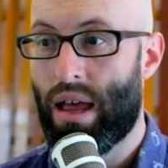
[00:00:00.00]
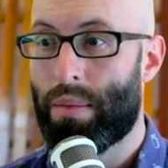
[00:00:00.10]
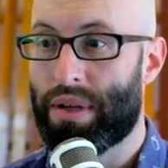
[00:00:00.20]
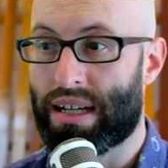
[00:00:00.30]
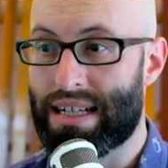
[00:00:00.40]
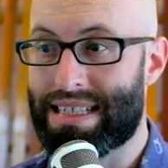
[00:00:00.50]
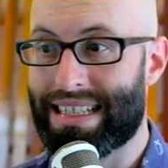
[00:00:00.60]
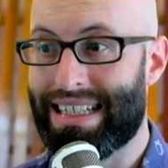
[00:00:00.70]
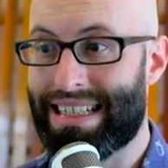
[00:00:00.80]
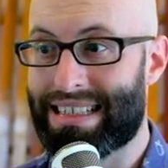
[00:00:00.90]
because
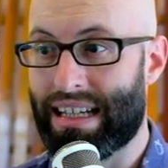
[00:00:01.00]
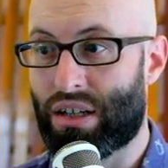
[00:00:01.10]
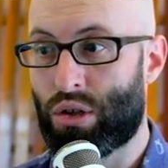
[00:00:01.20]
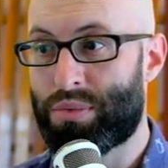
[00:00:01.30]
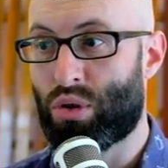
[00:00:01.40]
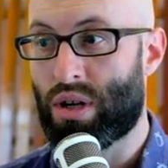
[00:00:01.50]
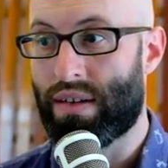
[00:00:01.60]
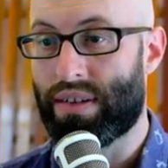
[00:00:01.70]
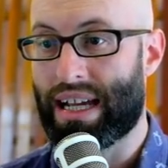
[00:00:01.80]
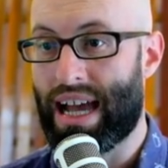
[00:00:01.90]
it is a
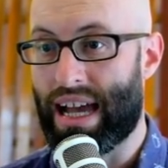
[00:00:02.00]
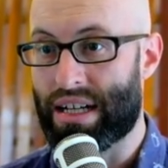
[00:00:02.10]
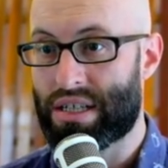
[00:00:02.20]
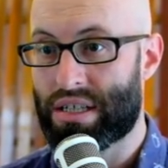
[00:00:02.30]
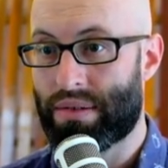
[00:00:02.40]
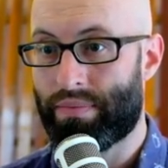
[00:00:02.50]
cryptographic hash.